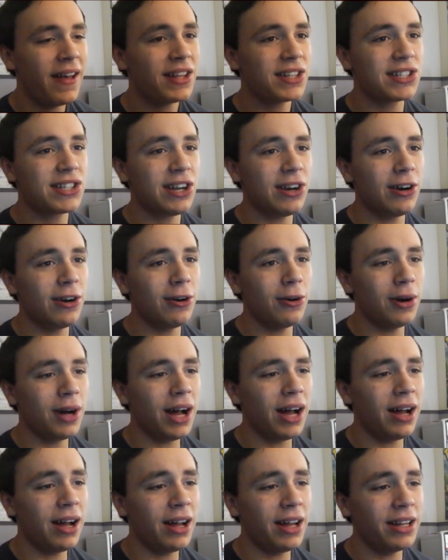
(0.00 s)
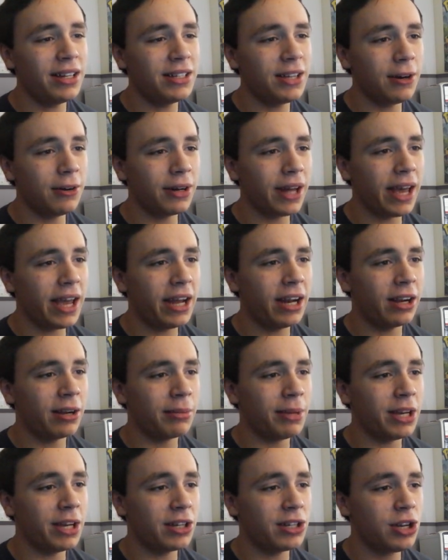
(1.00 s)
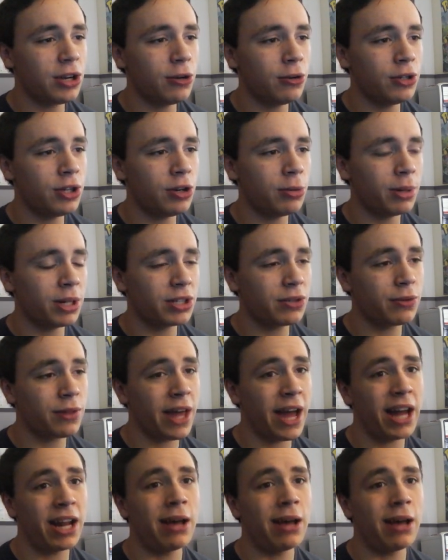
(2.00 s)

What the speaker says: So, don't hate on me too much for that.